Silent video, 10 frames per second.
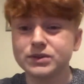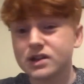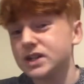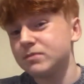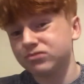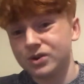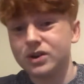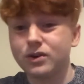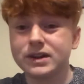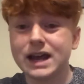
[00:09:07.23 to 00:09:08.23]
So did
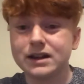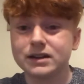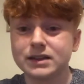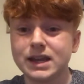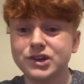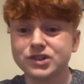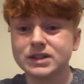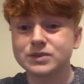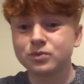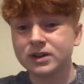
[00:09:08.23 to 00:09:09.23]
Bruno on that occasion
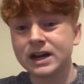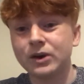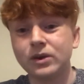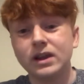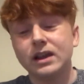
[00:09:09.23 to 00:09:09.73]
as well.